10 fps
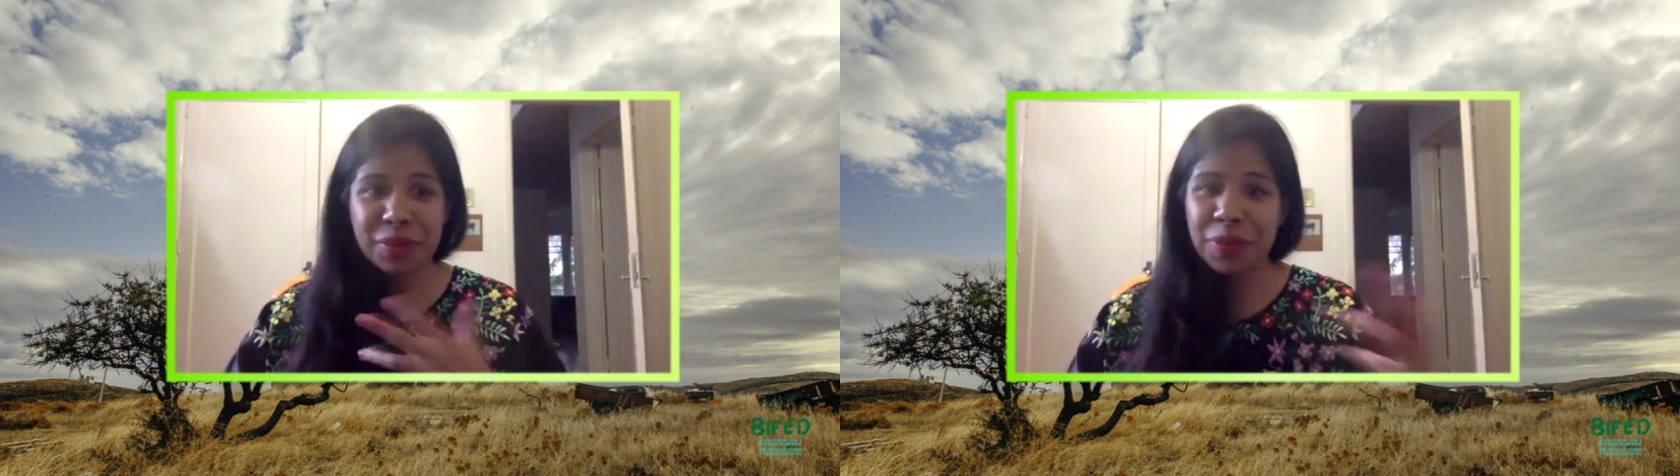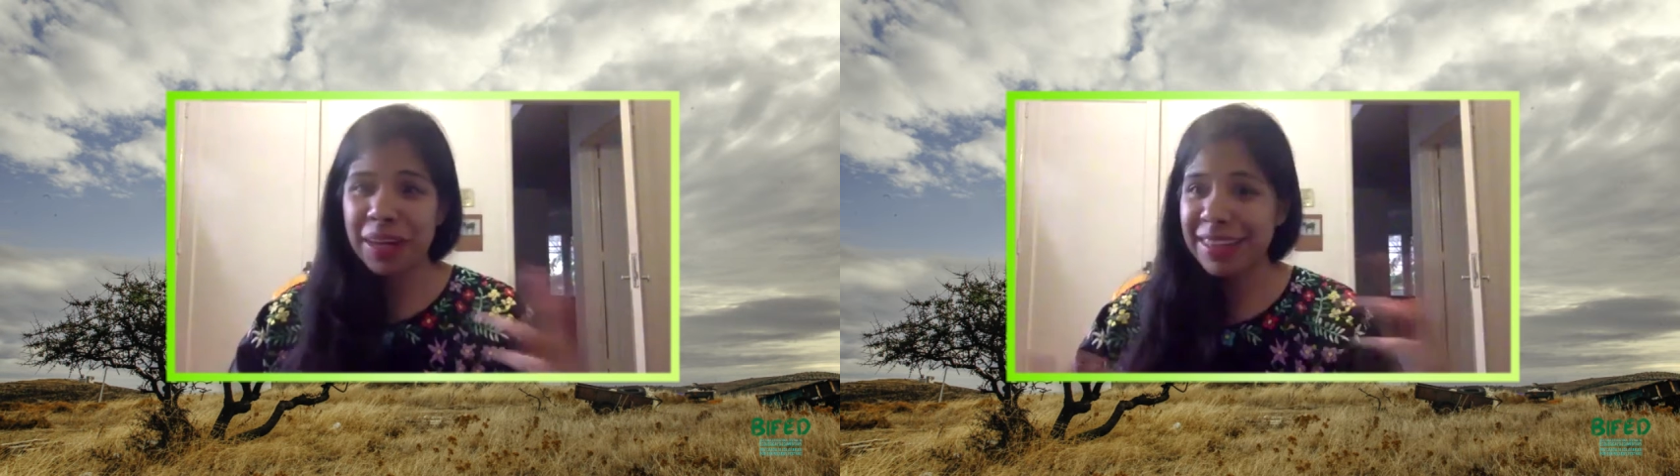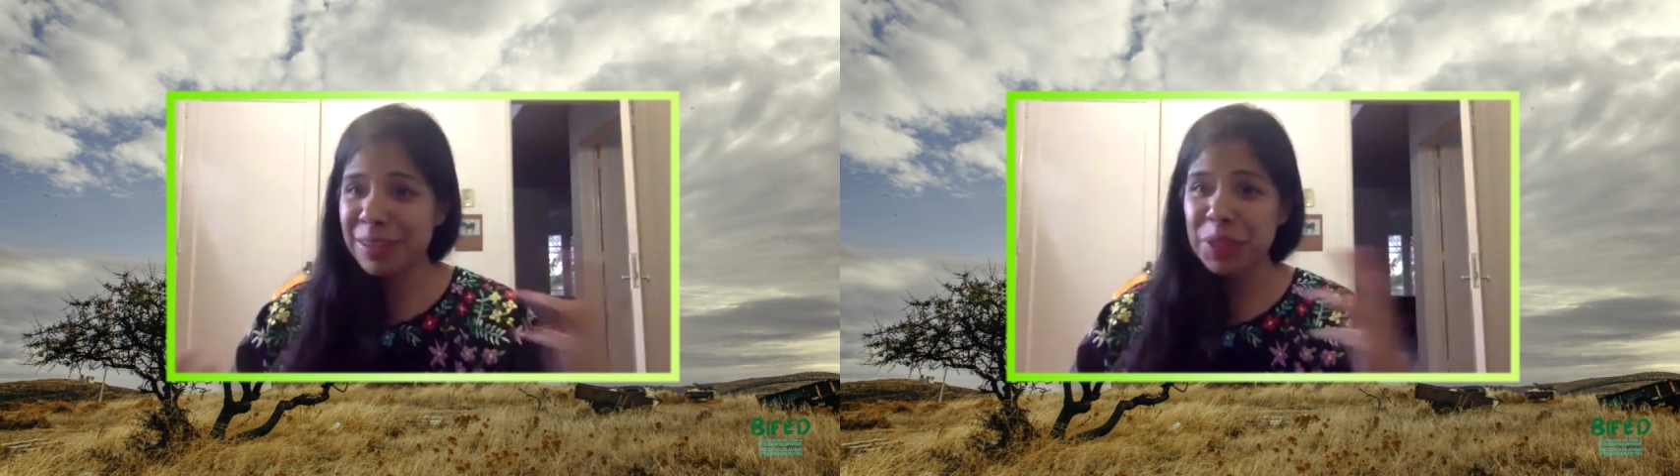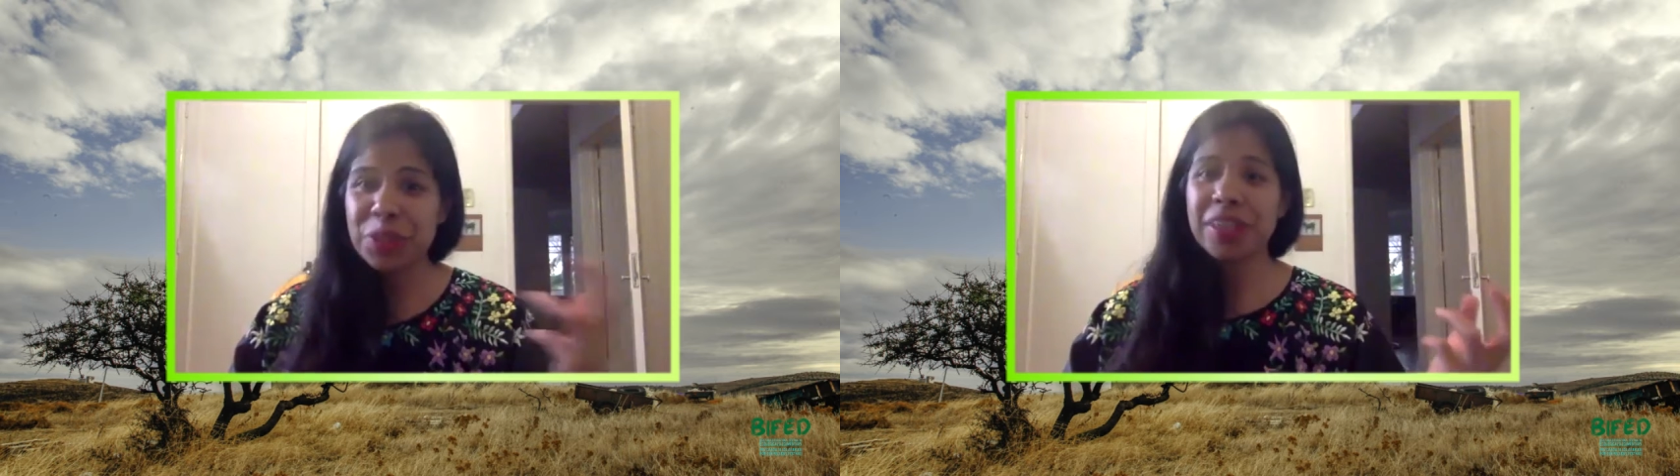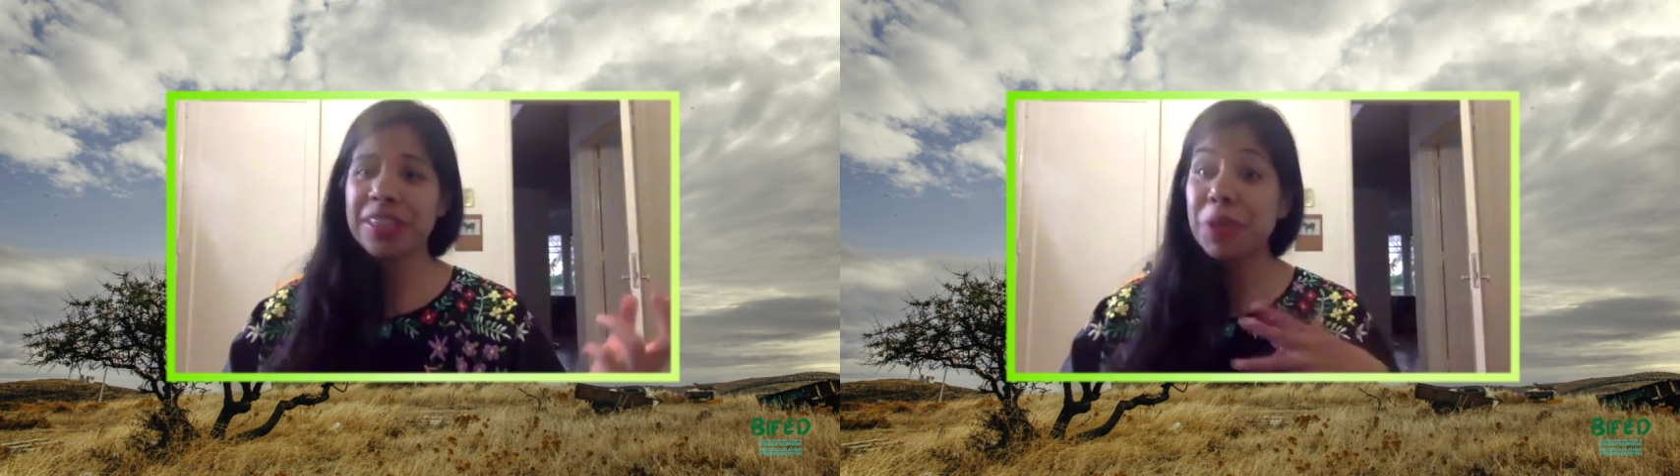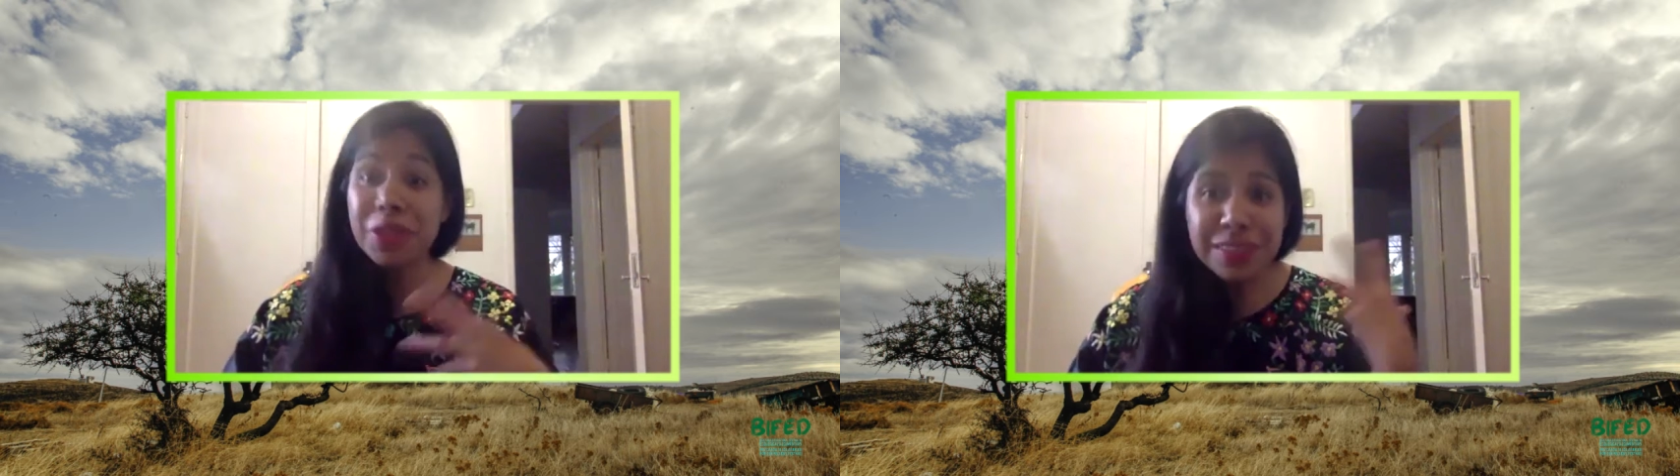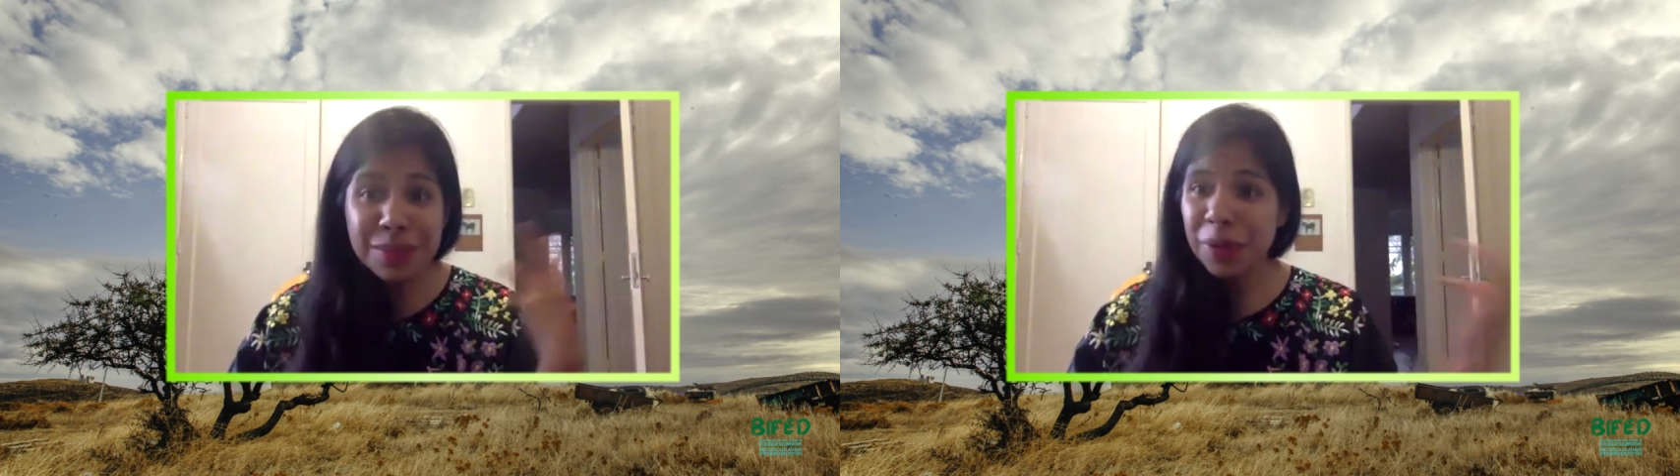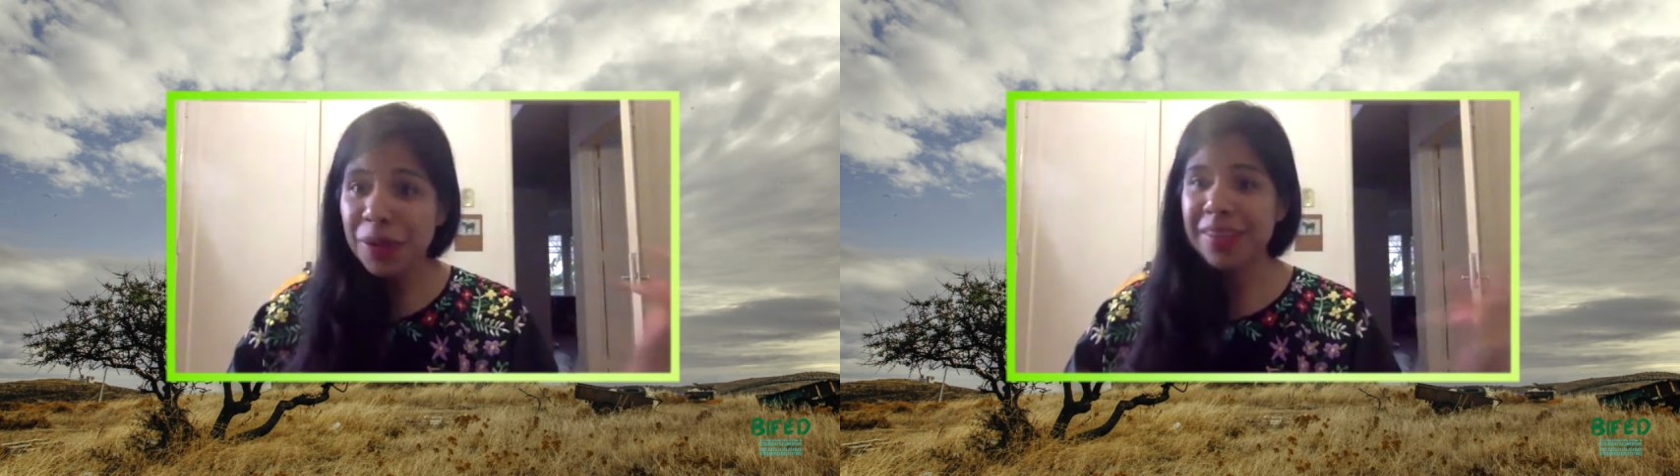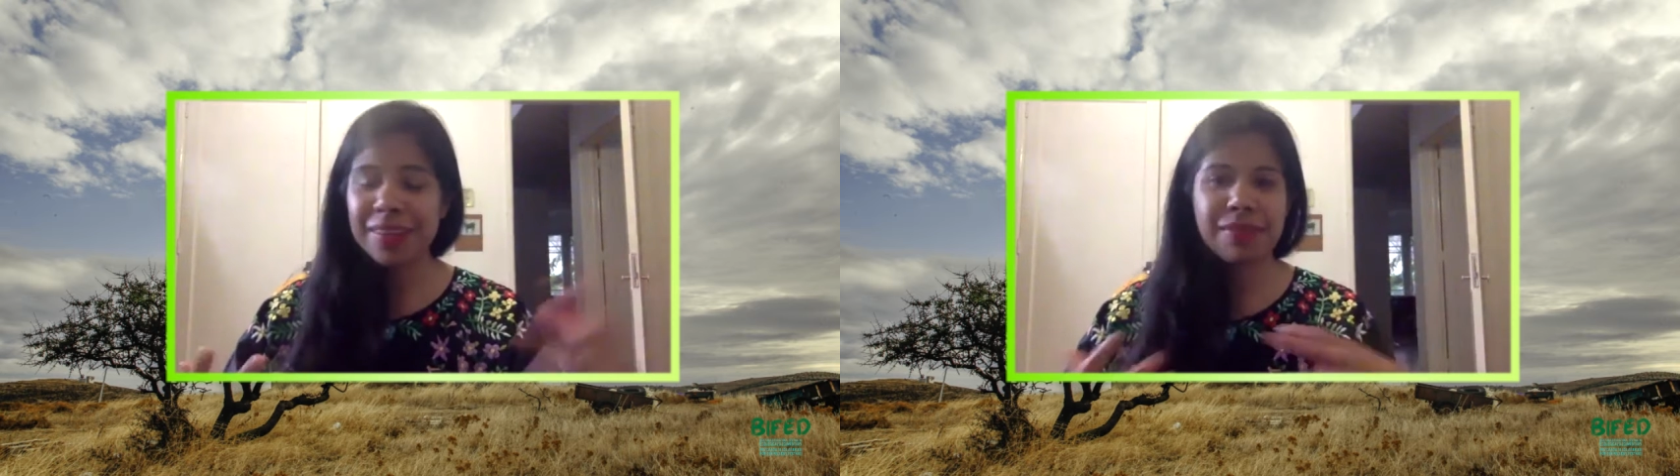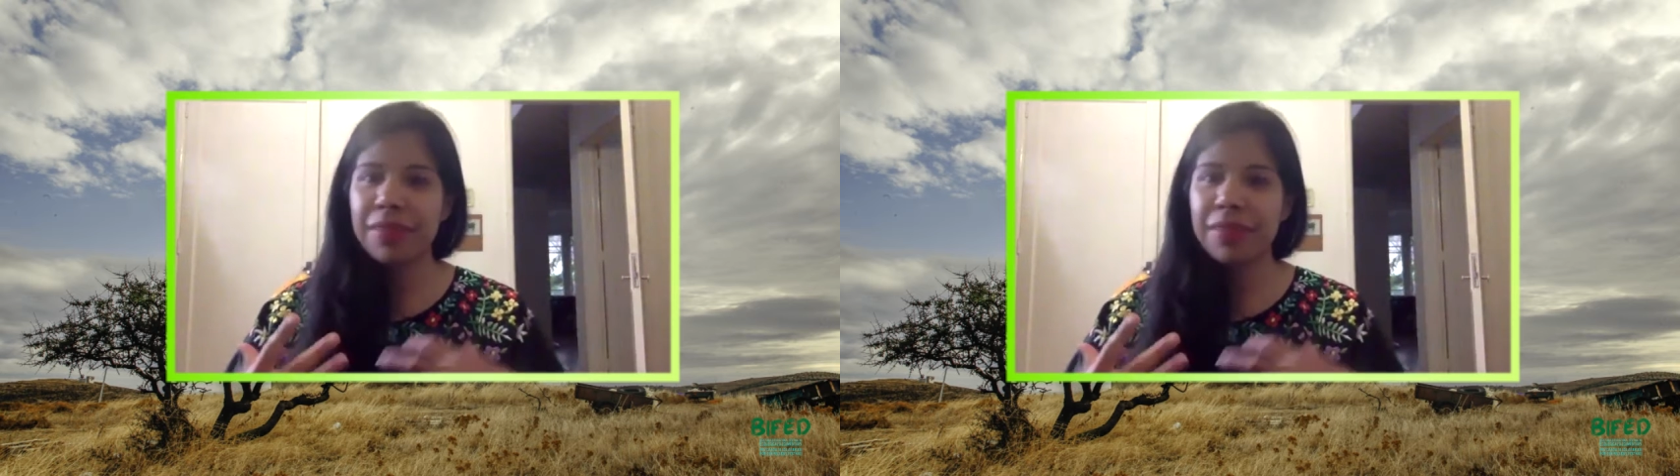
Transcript: what has been your experience, but